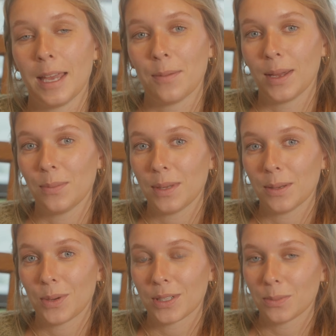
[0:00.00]
it might
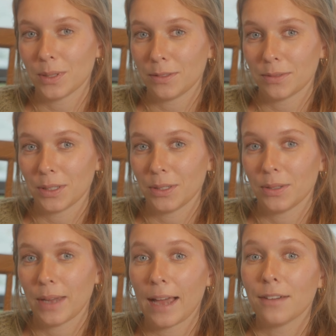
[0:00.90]
be a possibility for you
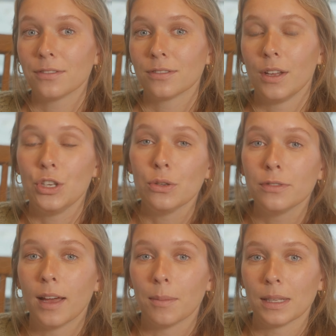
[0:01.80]
to have a new
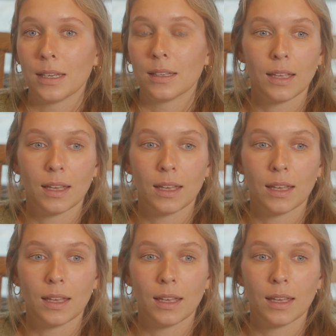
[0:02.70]
family.